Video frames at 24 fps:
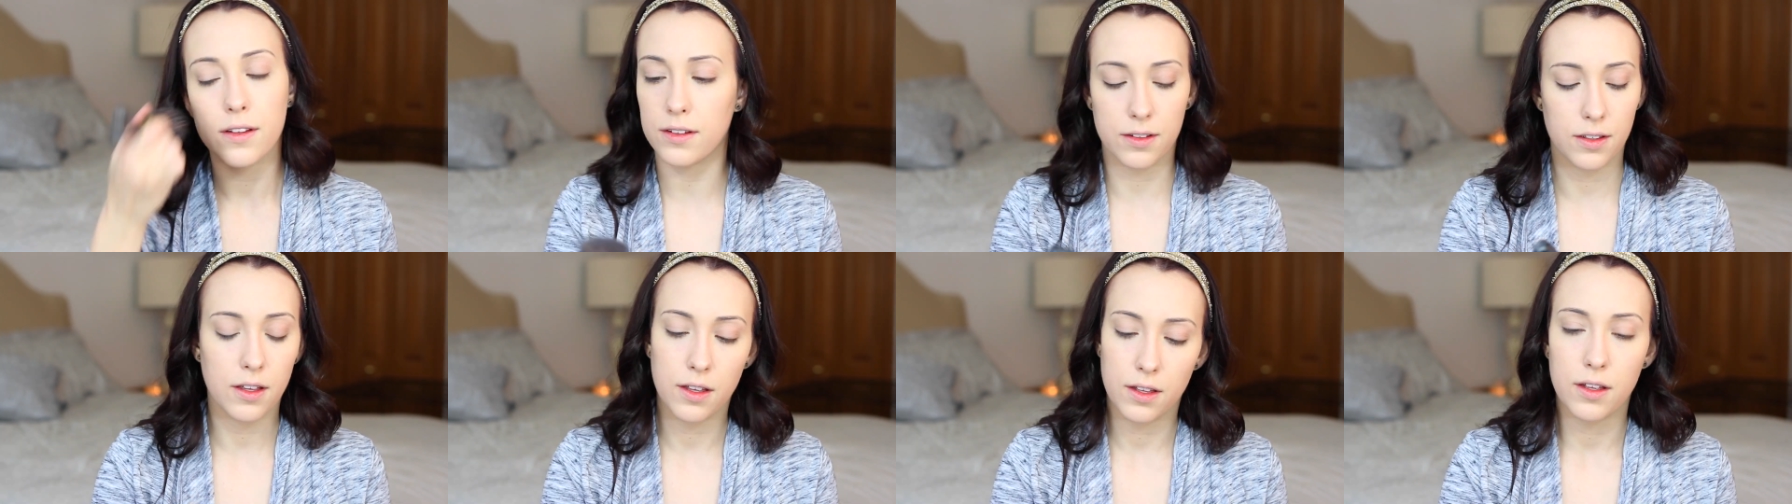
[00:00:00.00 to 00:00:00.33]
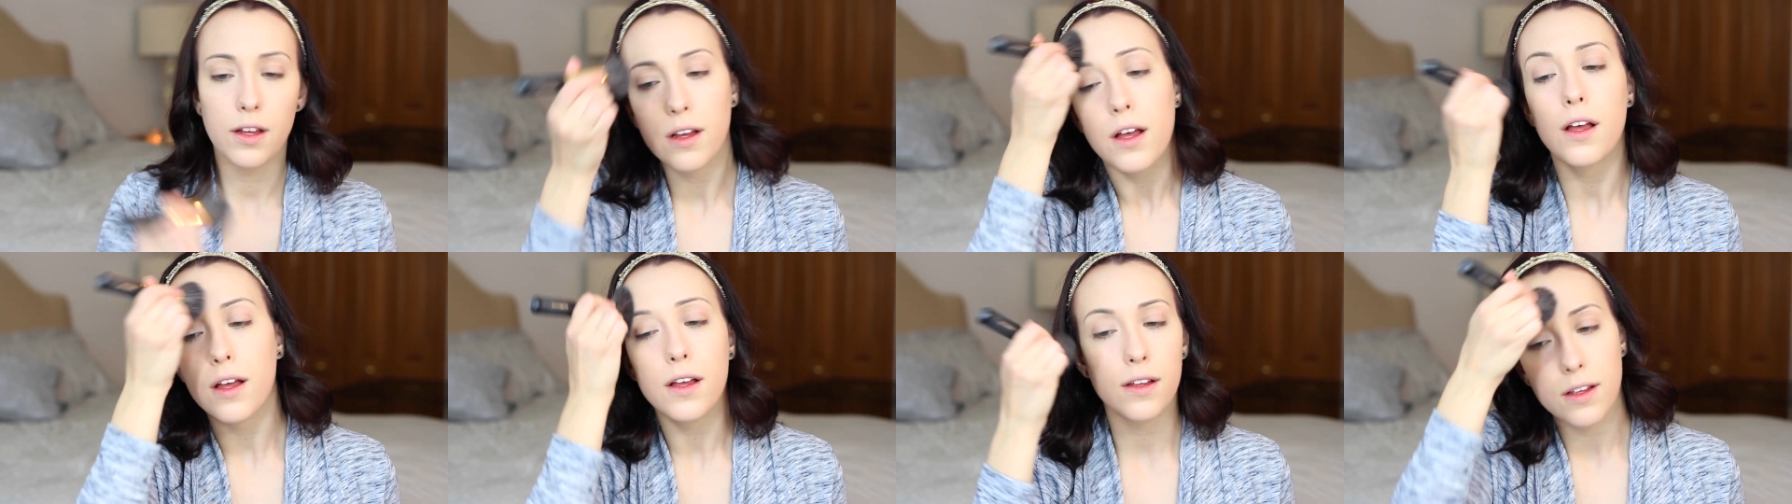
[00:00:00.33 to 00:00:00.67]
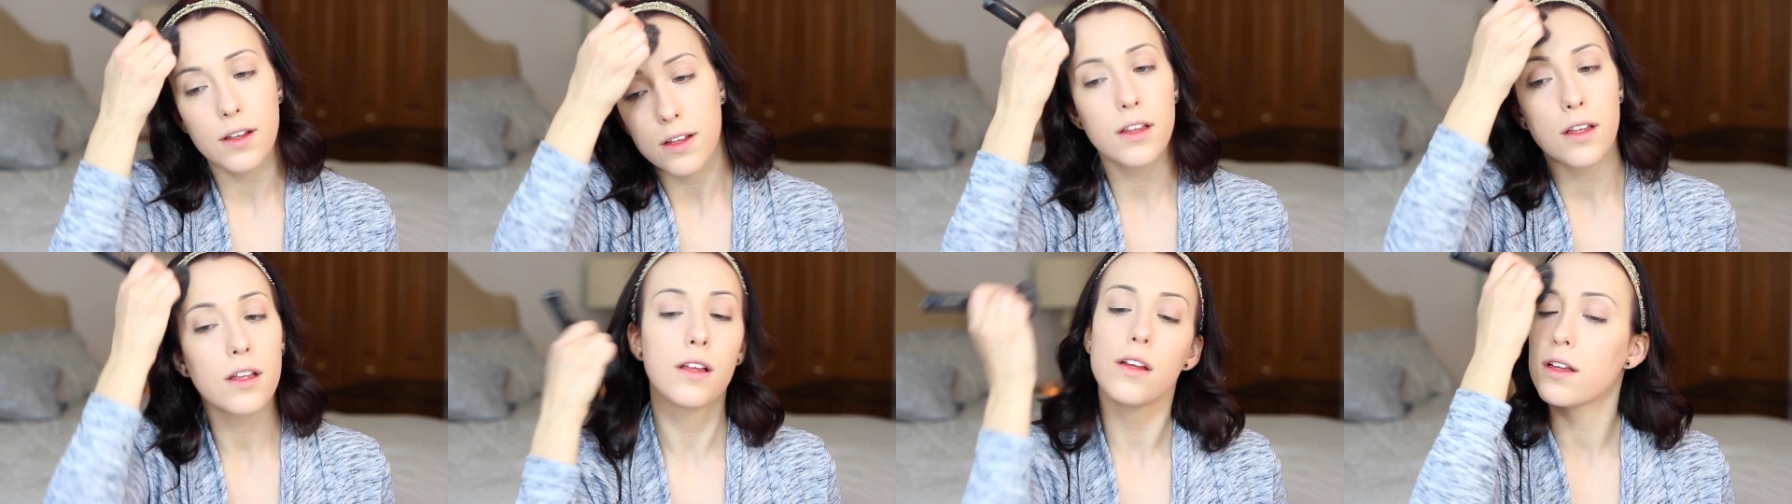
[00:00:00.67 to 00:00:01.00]
Heavenly Face
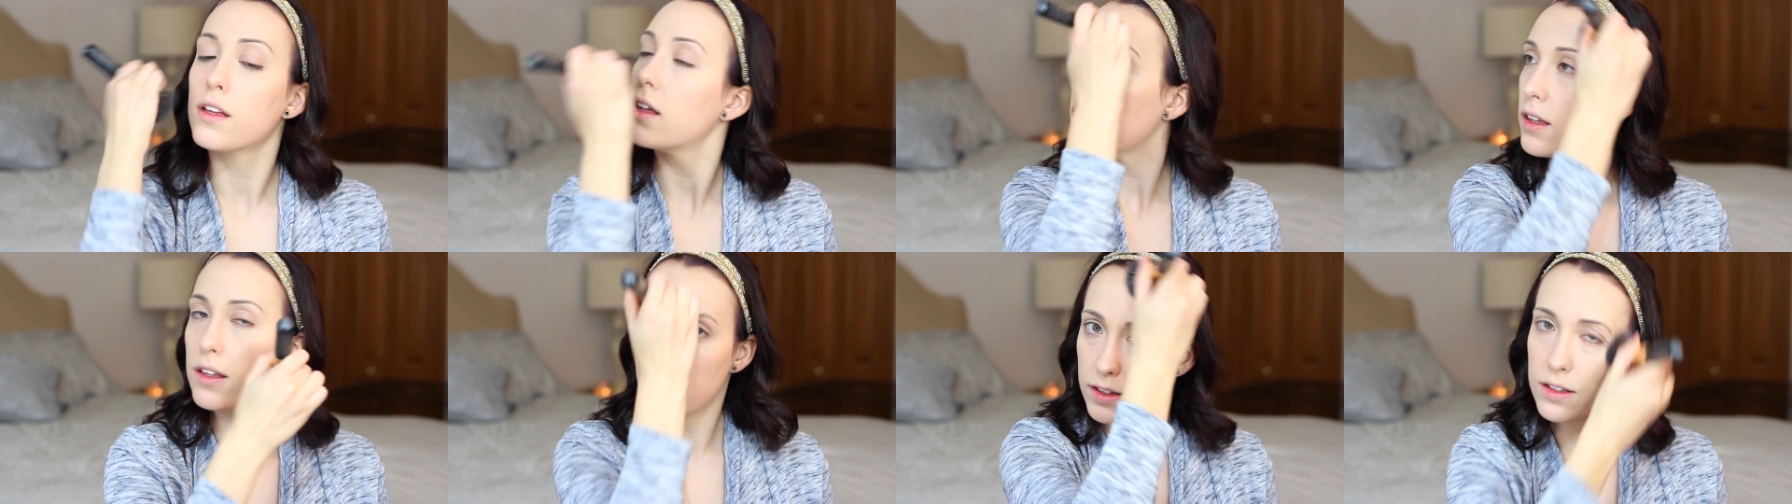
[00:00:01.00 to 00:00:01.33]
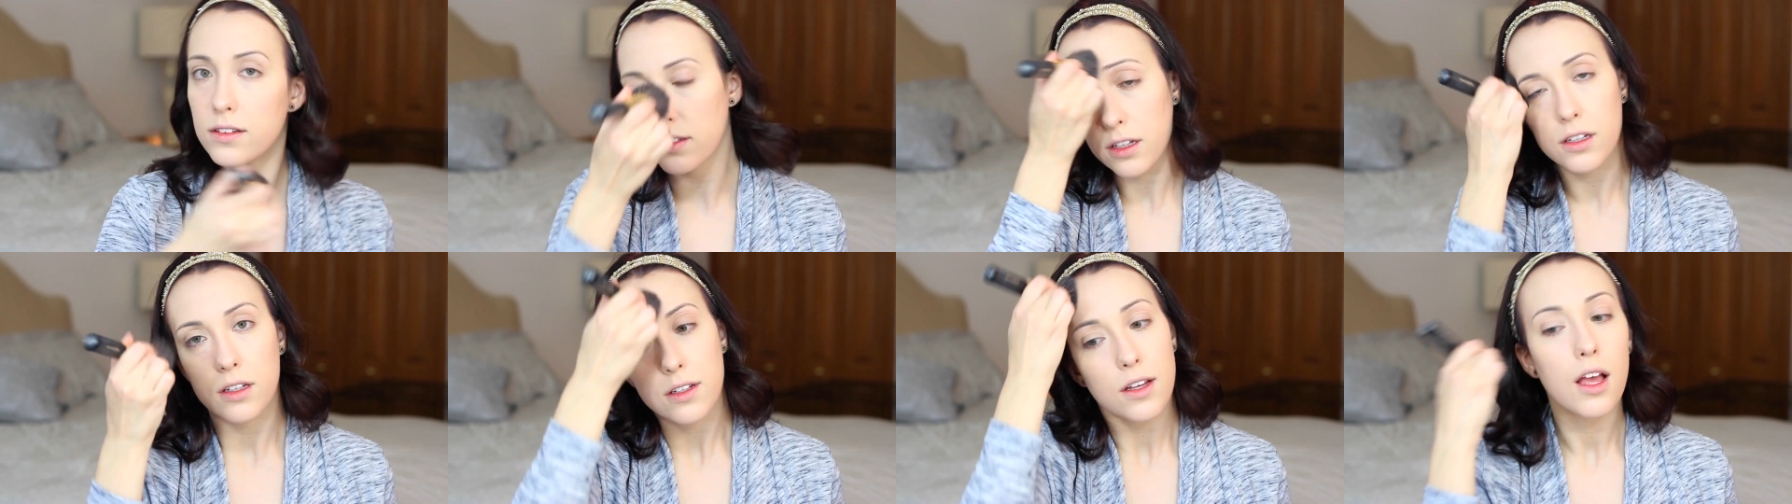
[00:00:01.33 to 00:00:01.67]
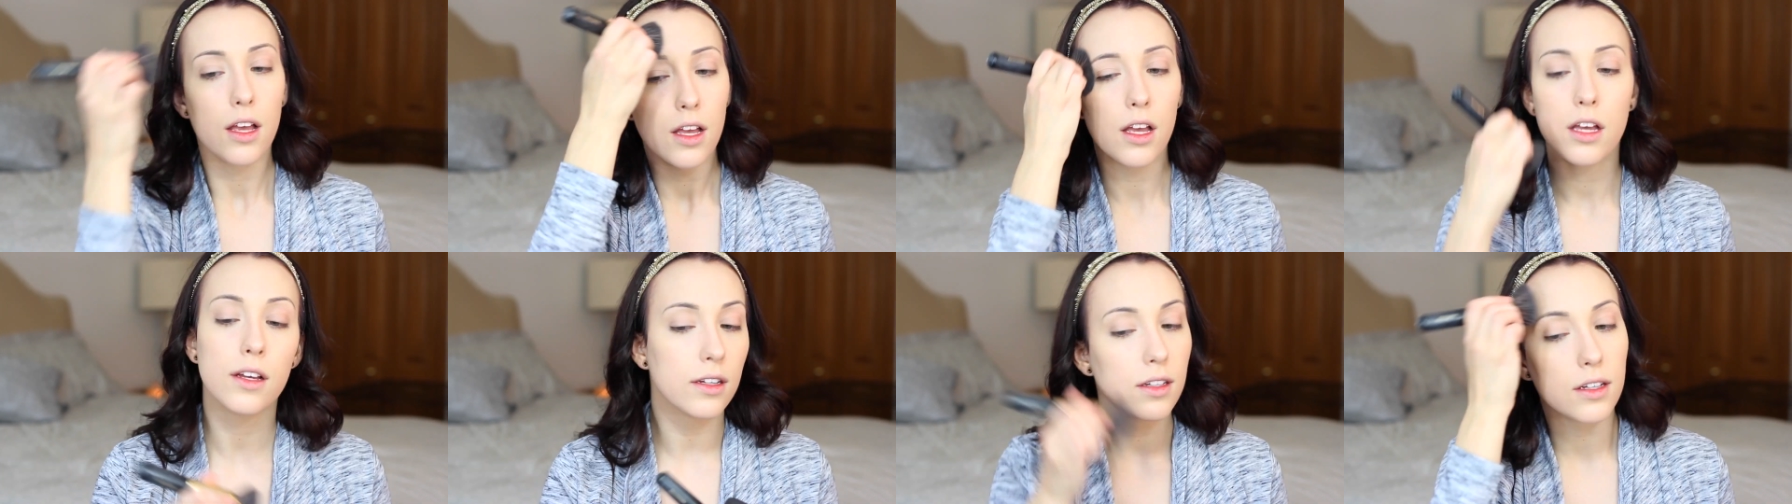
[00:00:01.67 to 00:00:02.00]
Brush to apply
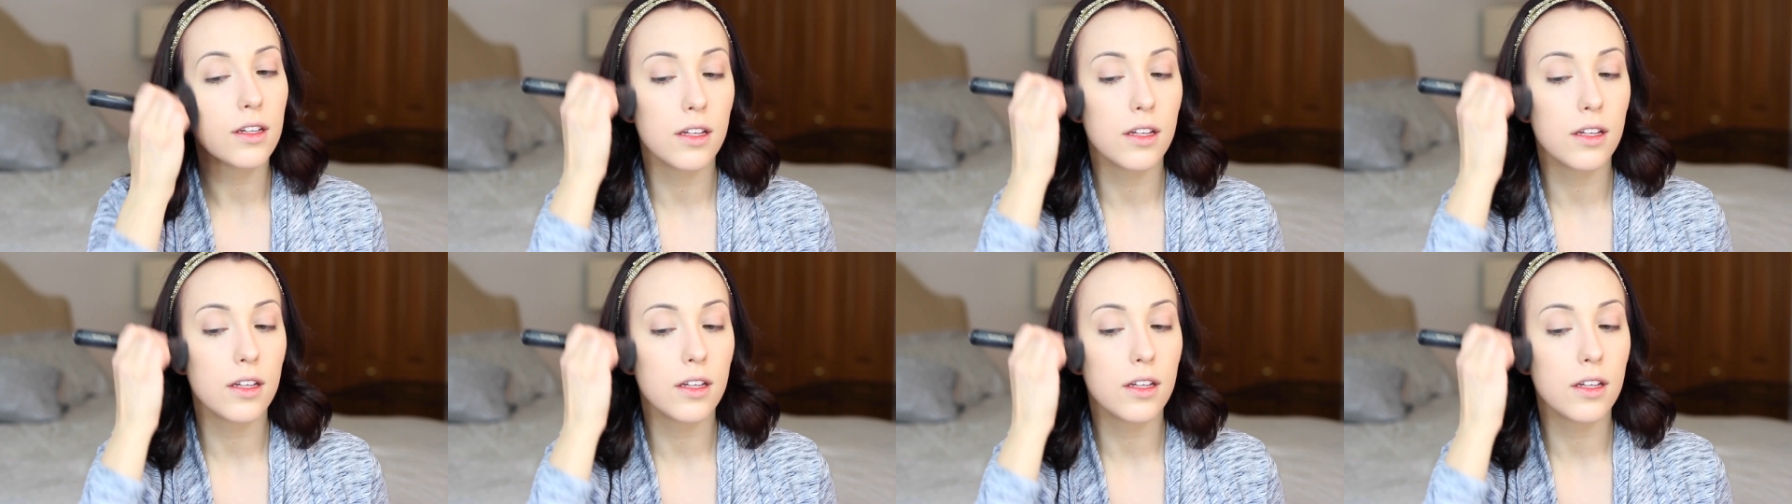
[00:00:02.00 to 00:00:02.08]
that.